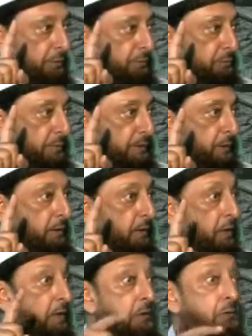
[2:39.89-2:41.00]
as money.
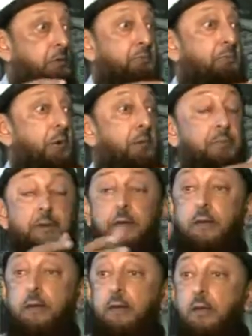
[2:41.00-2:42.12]
You
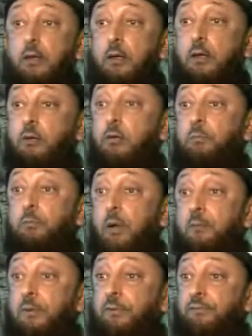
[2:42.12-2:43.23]
probably,
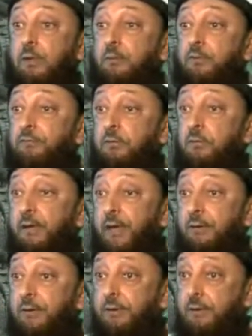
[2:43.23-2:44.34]
some of you
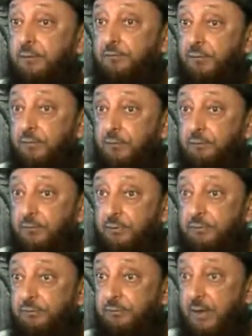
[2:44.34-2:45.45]
hearing this for the
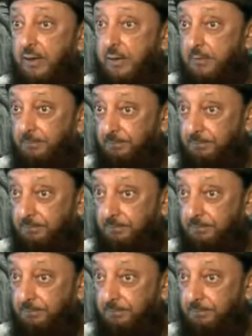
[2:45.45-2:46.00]
first time,